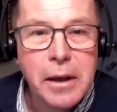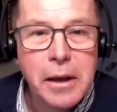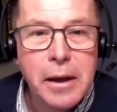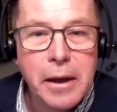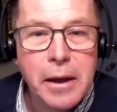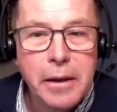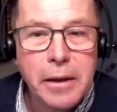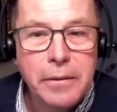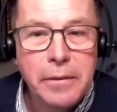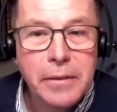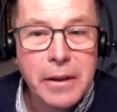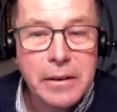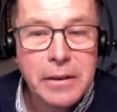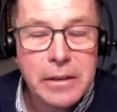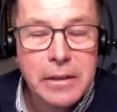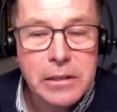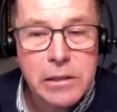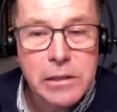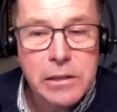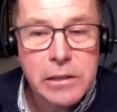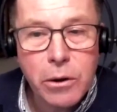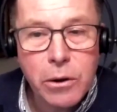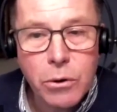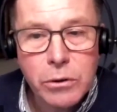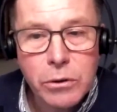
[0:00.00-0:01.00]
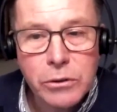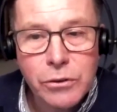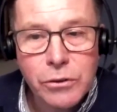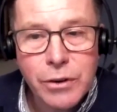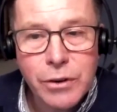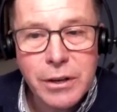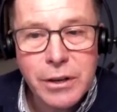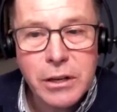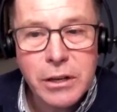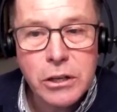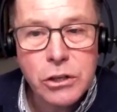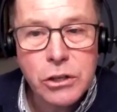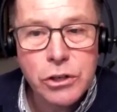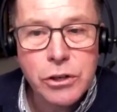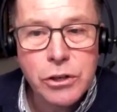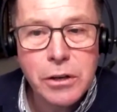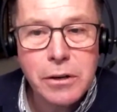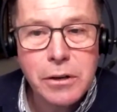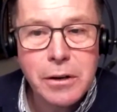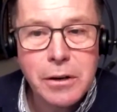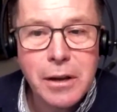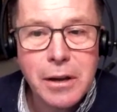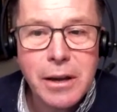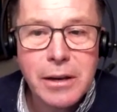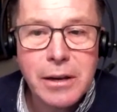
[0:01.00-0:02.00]
And that is a long
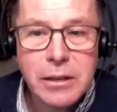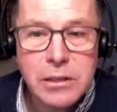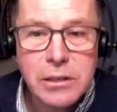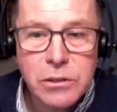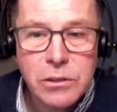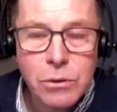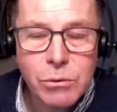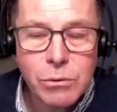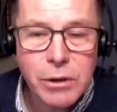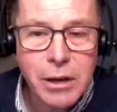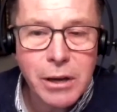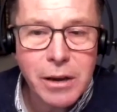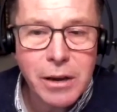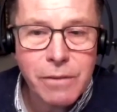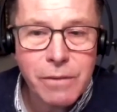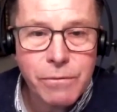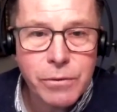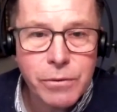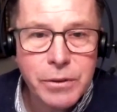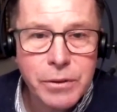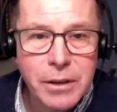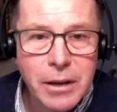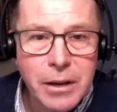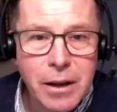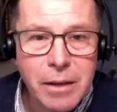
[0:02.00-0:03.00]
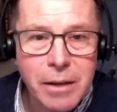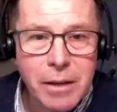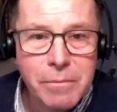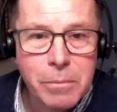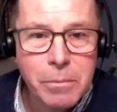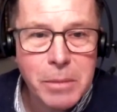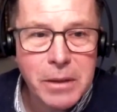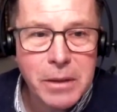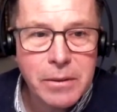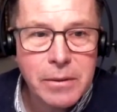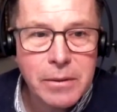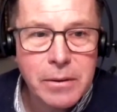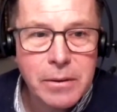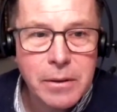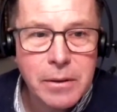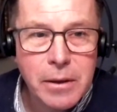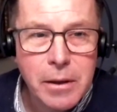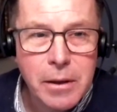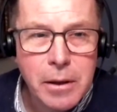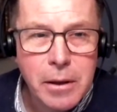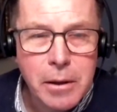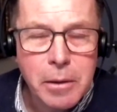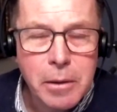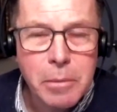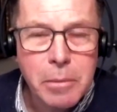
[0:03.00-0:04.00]
tradition, and it's okay for the government.
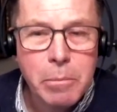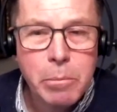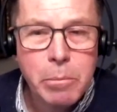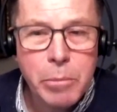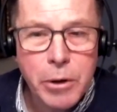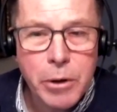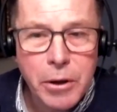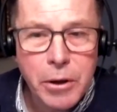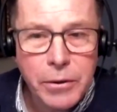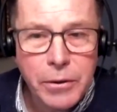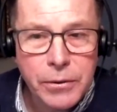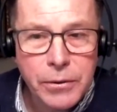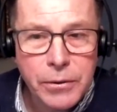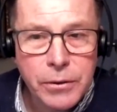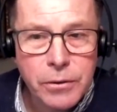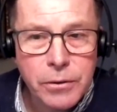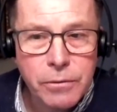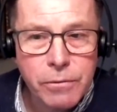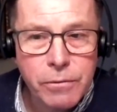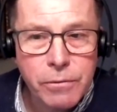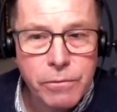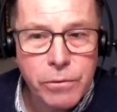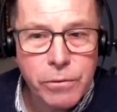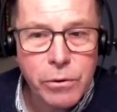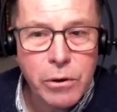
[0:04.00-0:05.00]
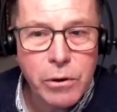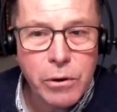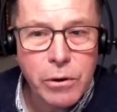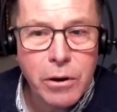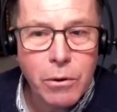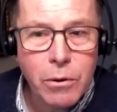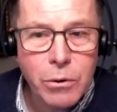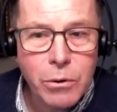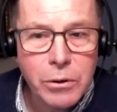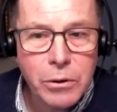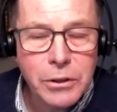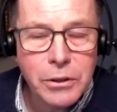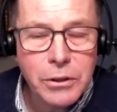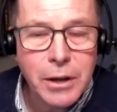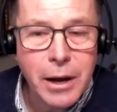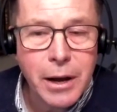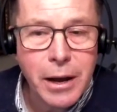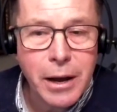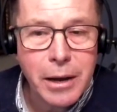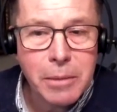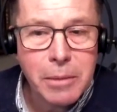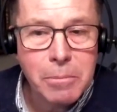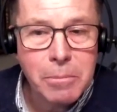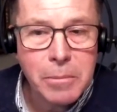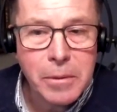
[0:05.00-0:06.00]
But for a long
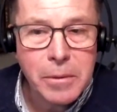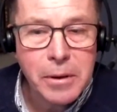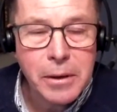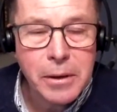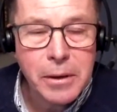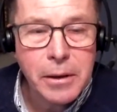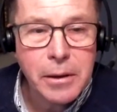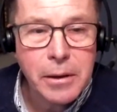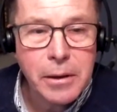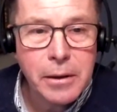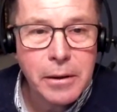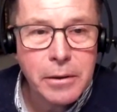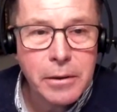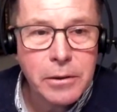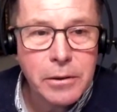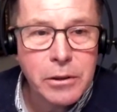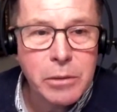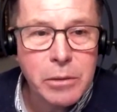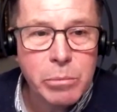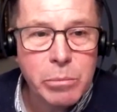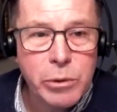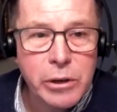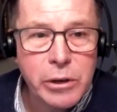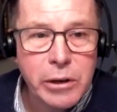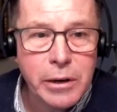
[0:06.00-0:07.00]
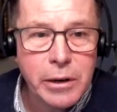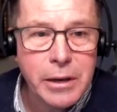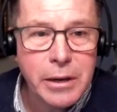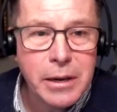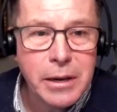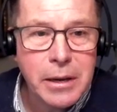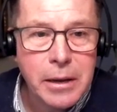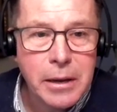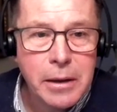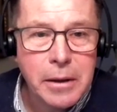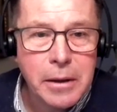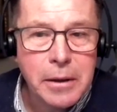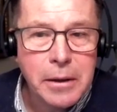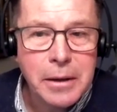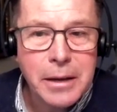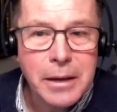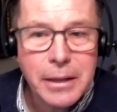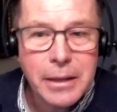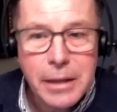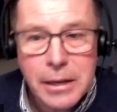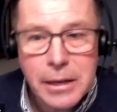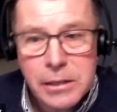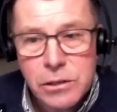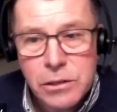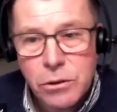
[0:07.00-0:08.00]
time, typically,
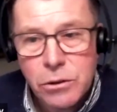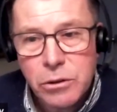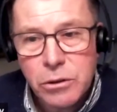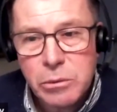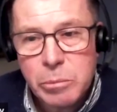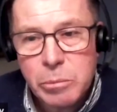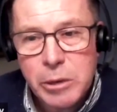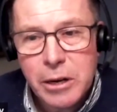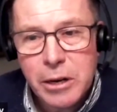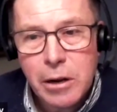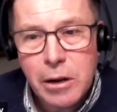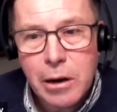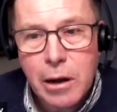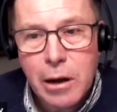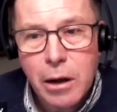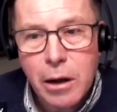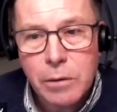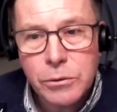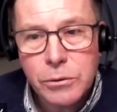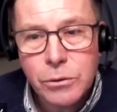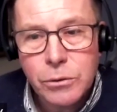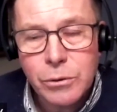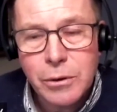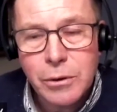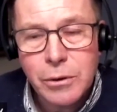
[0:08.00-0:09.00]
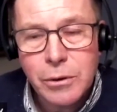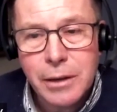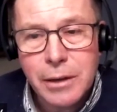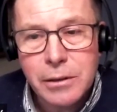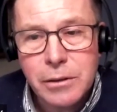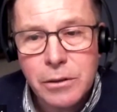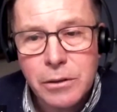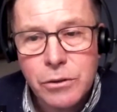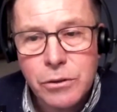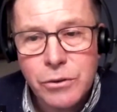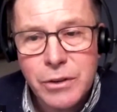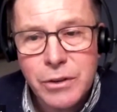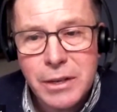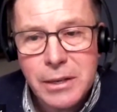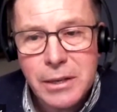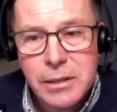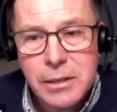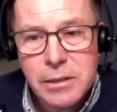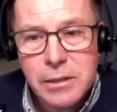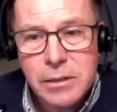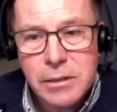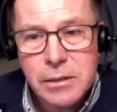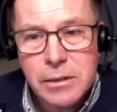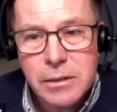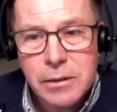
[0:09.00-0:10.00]
it has not been allowed to cut the
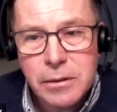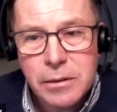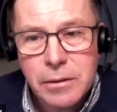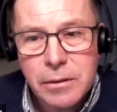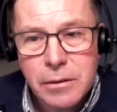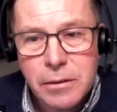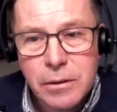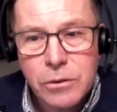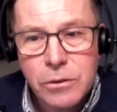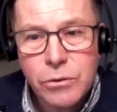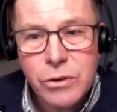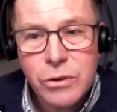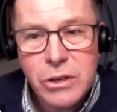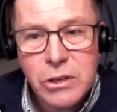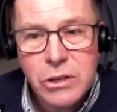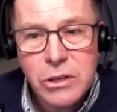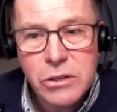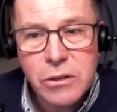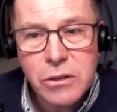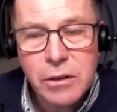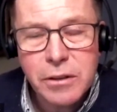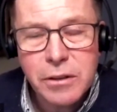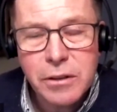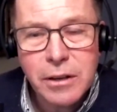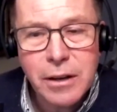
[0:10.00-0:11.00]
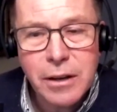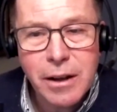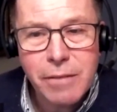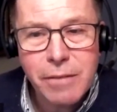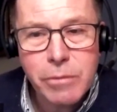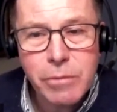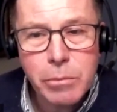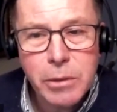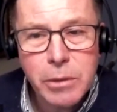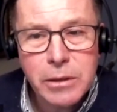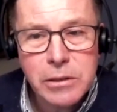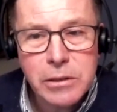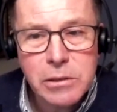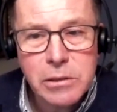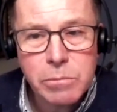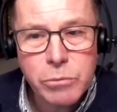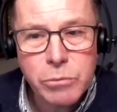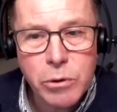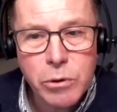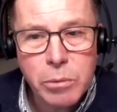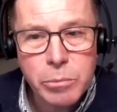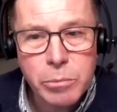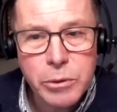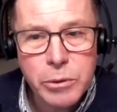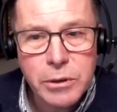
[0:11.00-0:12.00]
trees. The trees are the government's
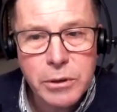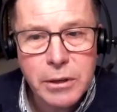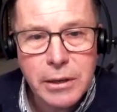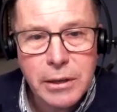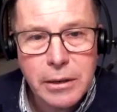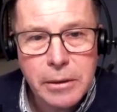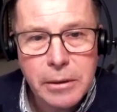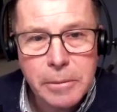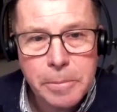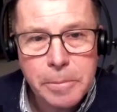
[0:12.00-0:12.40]
property.